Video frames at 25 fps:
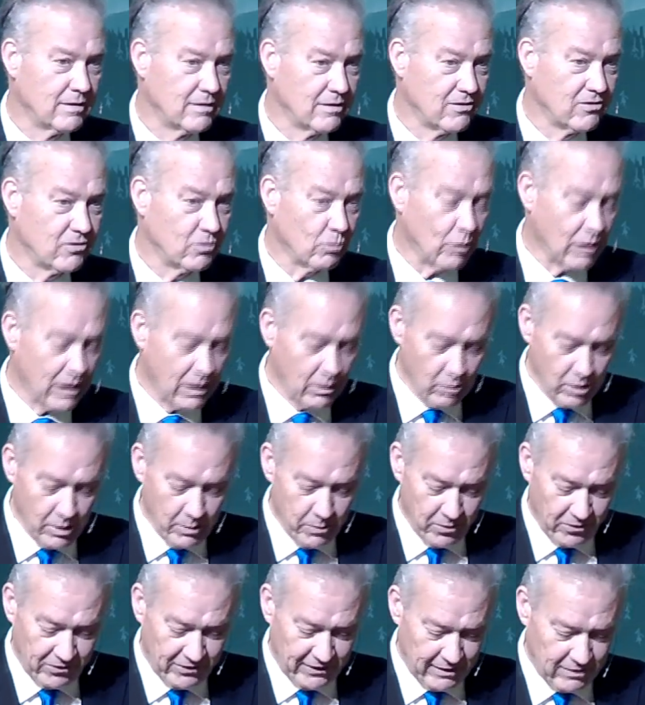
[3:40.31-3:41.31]
So what I want to
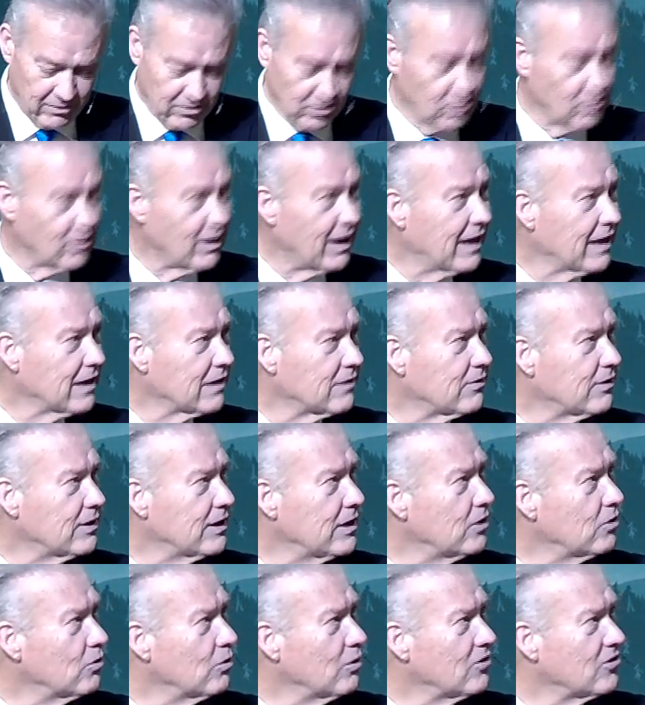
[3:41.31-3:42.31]
present to you out of
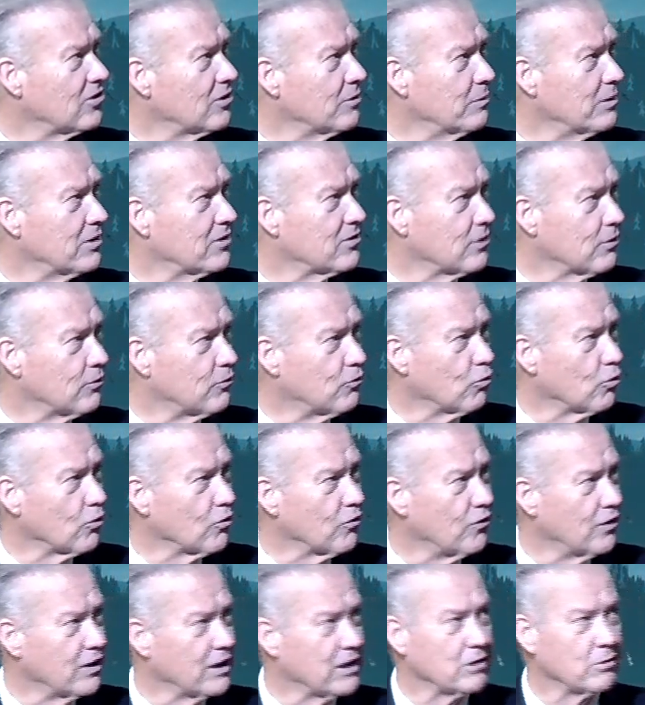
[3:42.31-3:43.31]
Hinduism is the 4
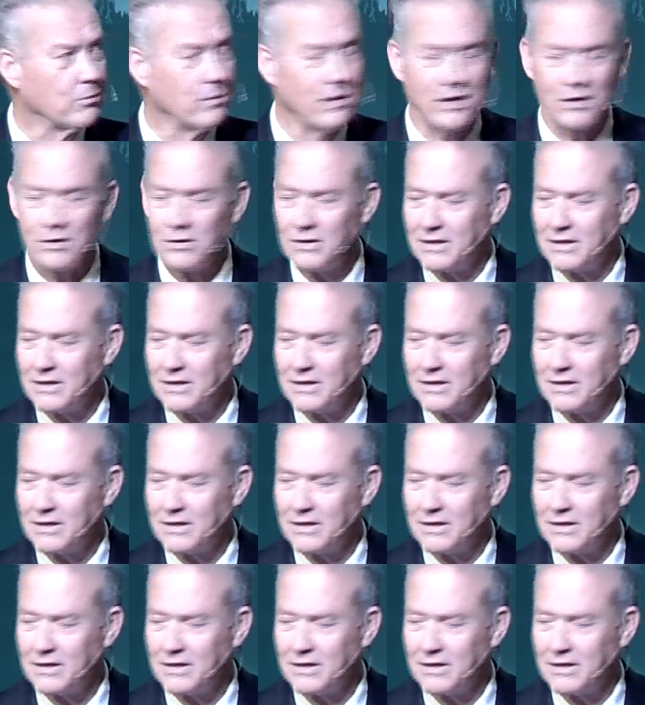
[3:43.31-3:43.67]
fundamental